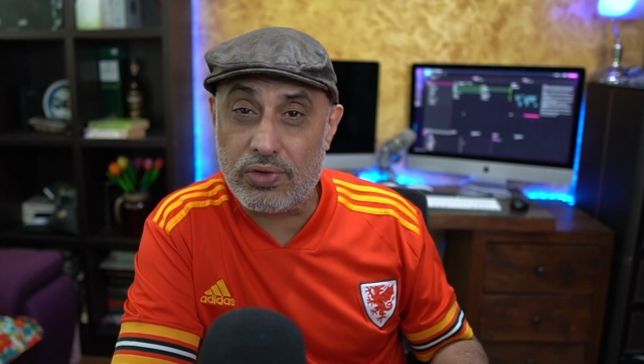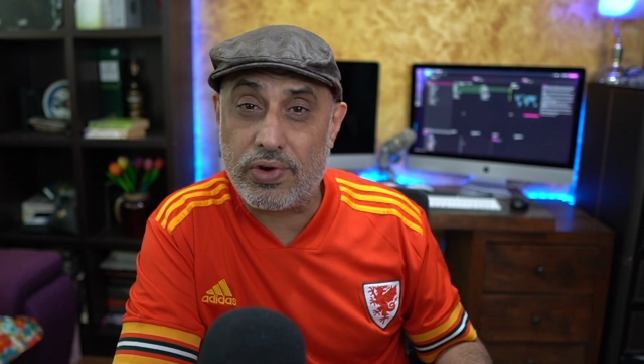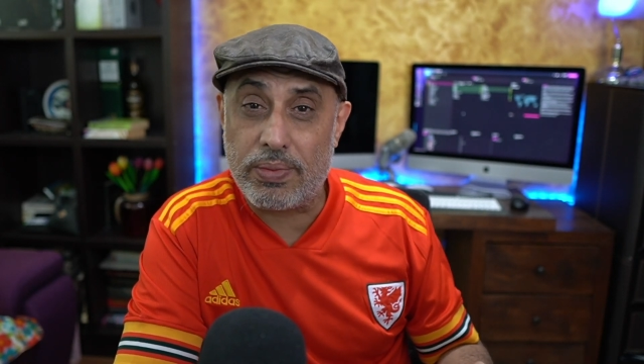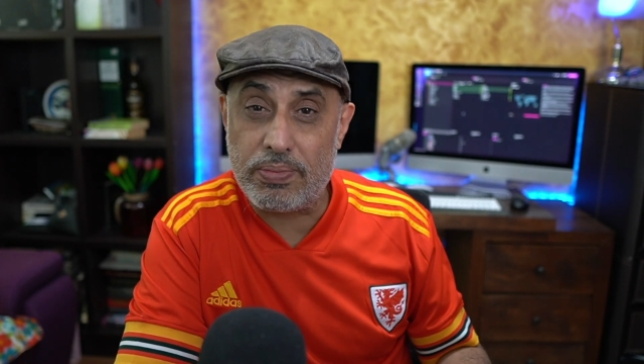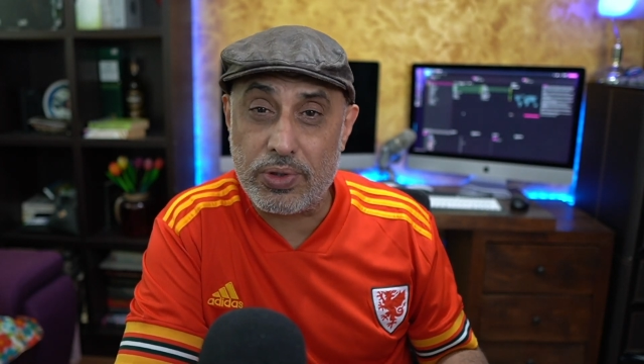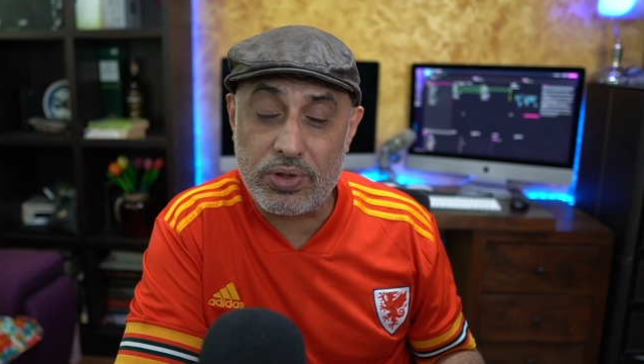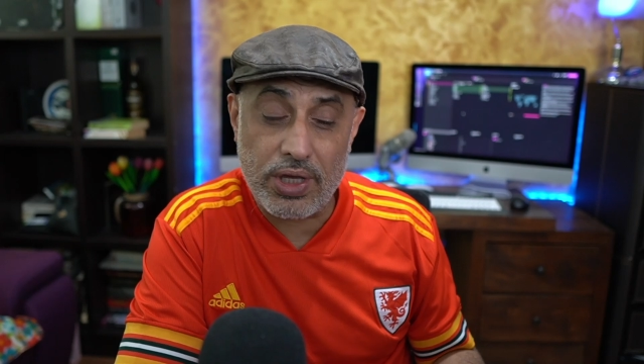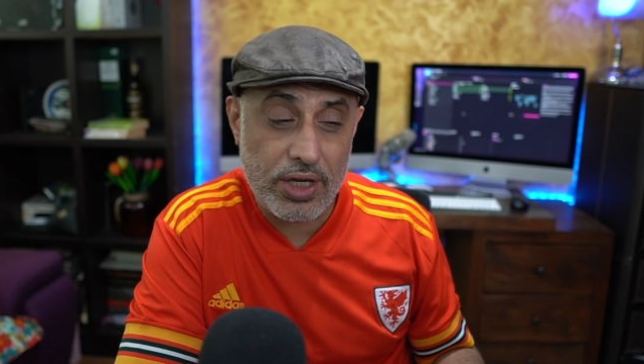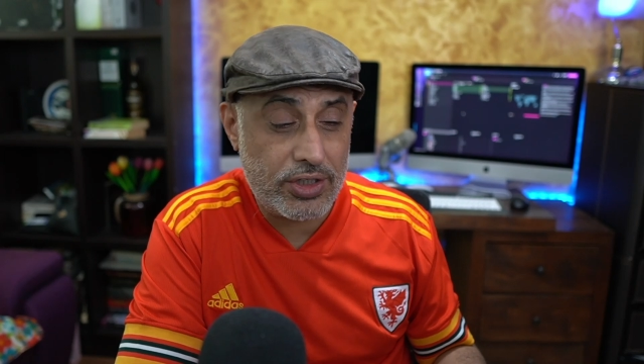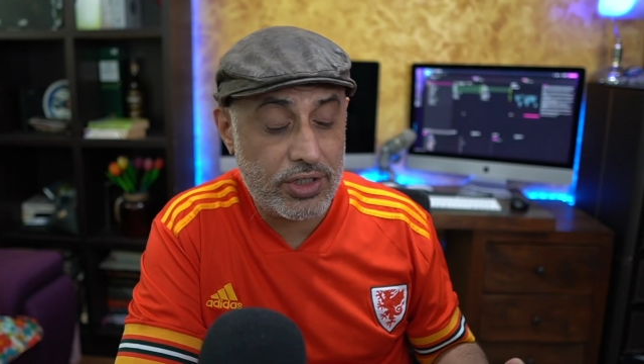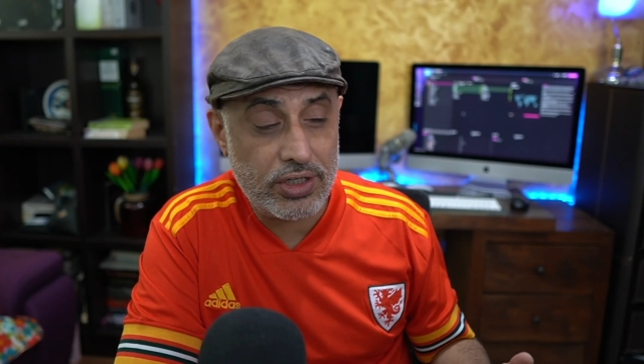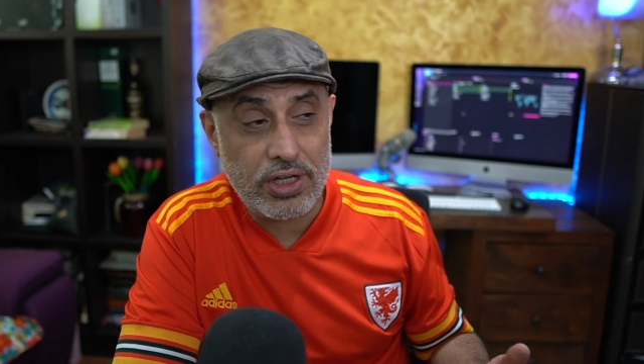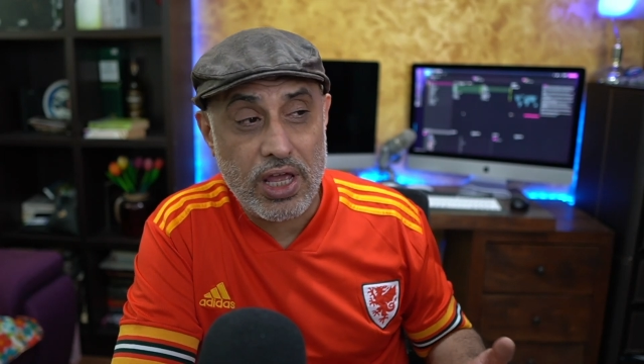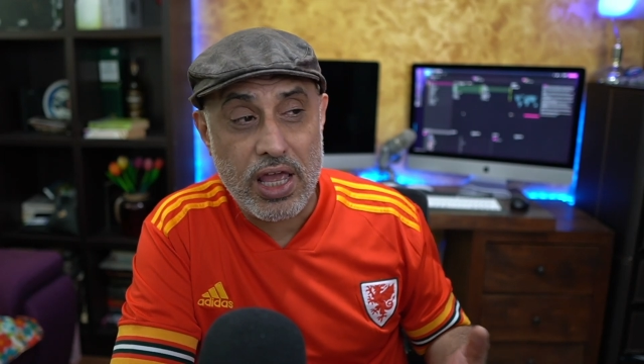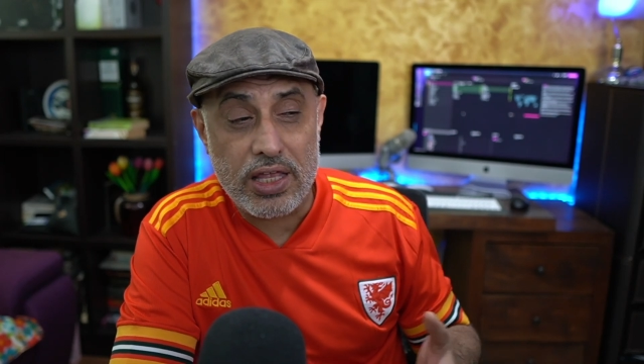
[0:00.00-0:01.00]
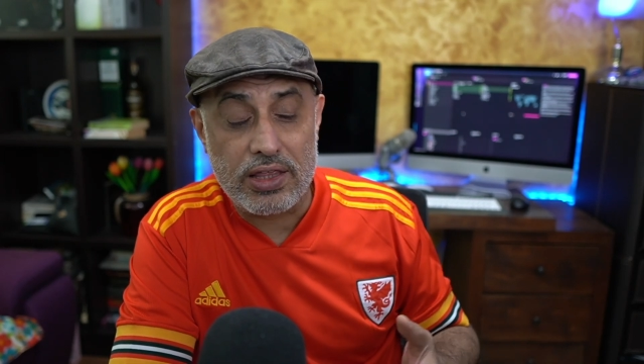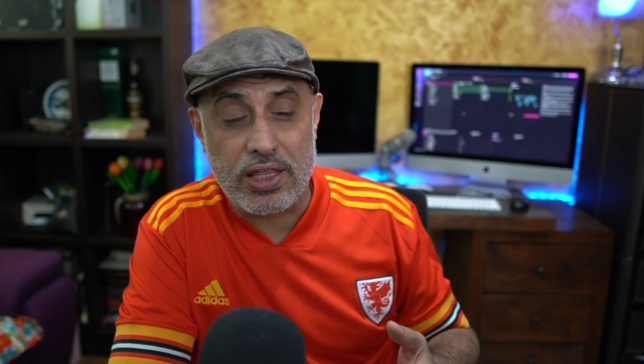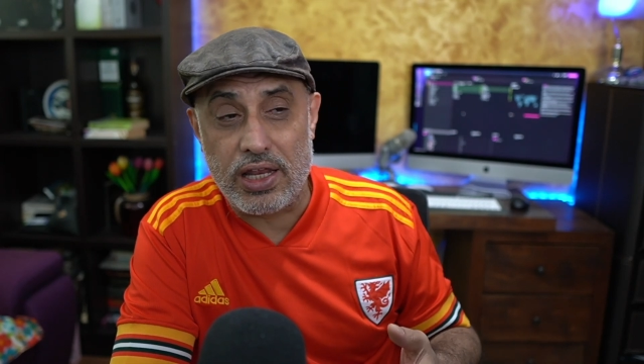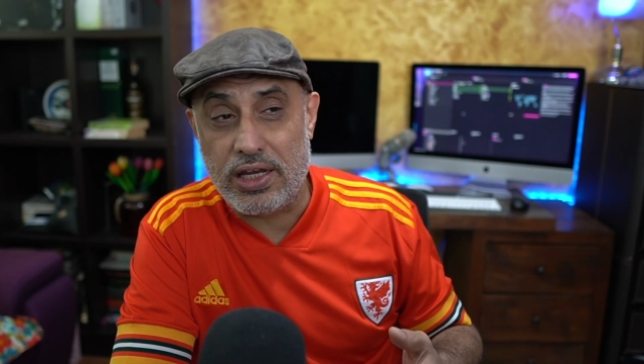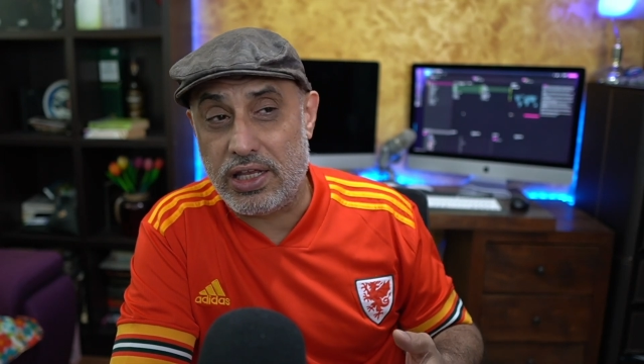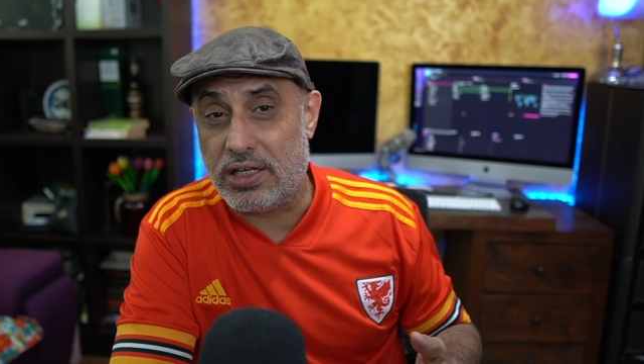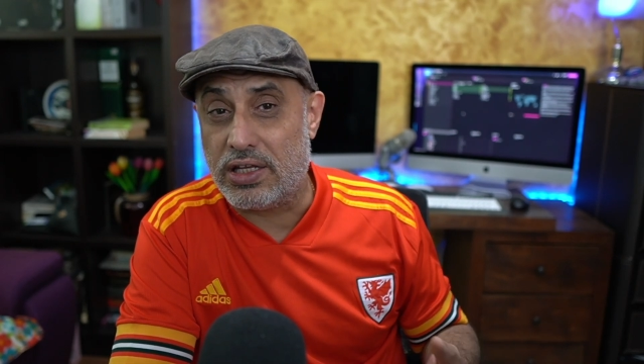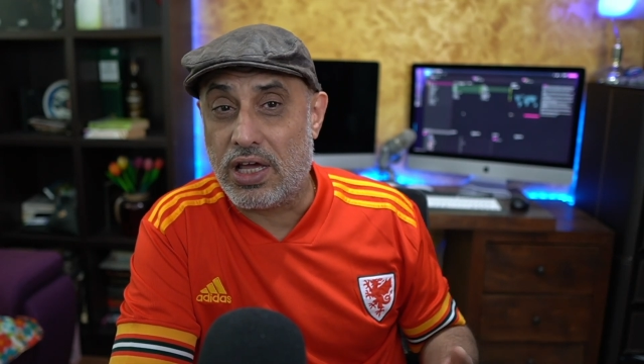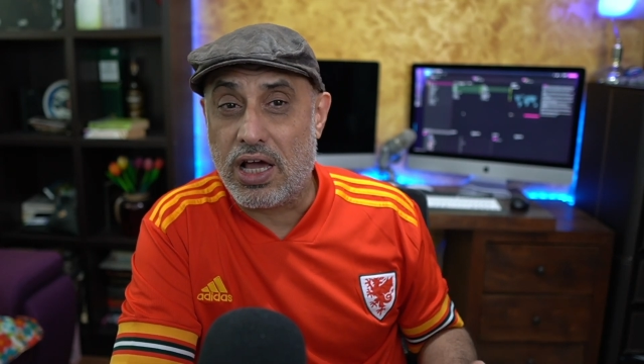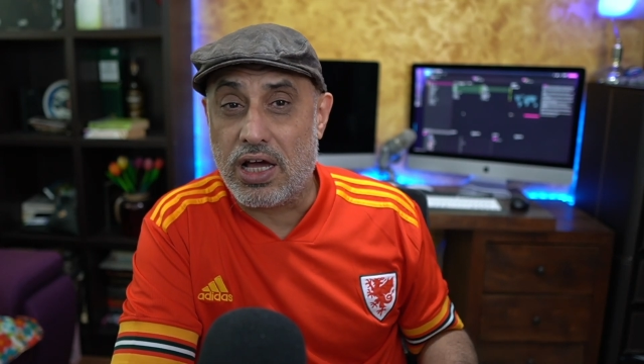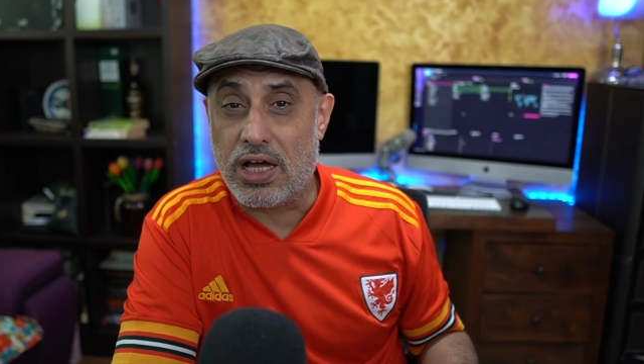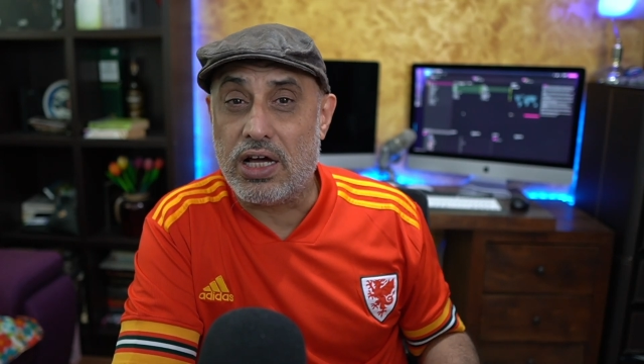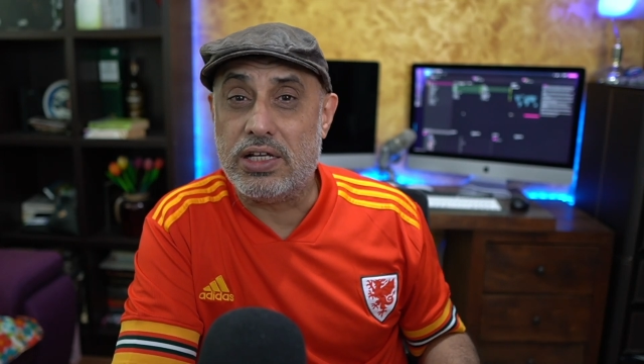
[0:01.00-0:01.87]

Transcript: reputation. They need a